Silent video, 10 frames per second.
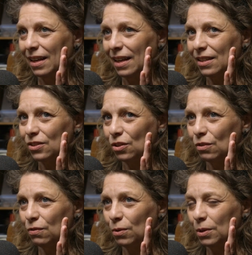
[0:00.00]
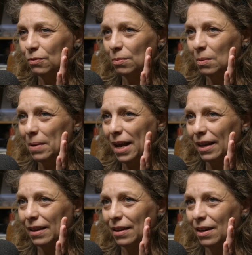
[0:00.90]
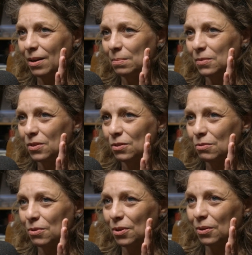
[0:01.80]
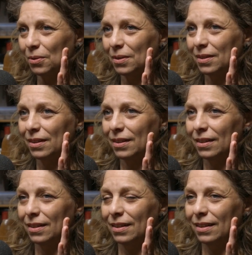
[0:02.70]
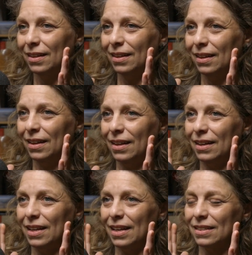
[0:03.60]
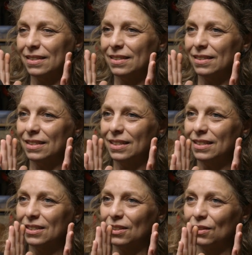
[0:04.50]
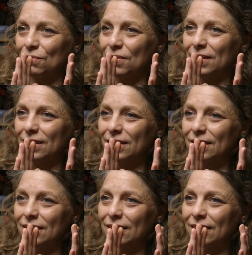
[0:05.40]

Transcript: And so the fluid from the back comes through and hits the disc at the front.